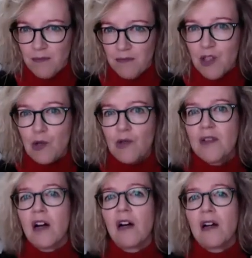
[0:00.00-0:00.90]
those
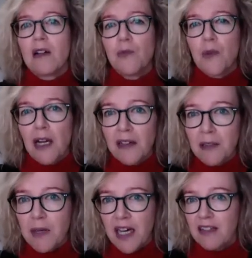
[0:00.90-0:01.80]
hardwired
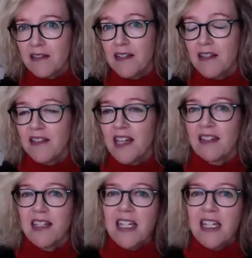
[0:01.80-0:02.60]
patterns that